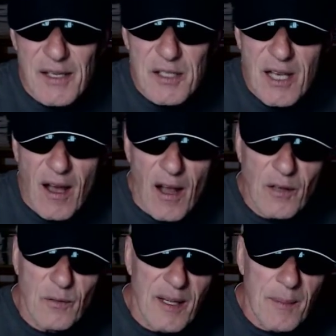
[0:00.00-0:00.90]
His
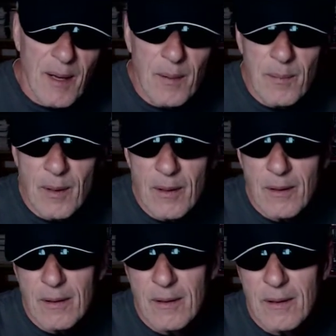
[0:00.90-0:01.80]
heart
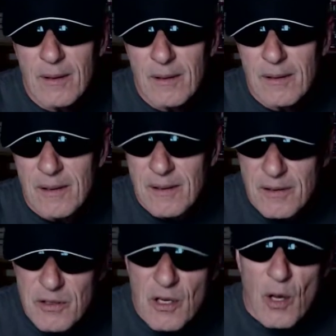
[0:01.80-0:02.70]

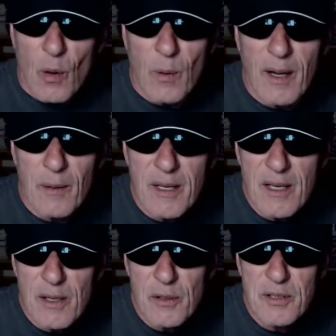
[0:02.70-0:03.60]
remembers where he
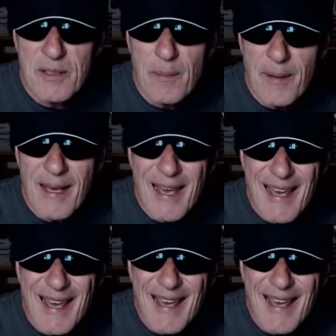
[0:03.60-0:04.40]
used to be.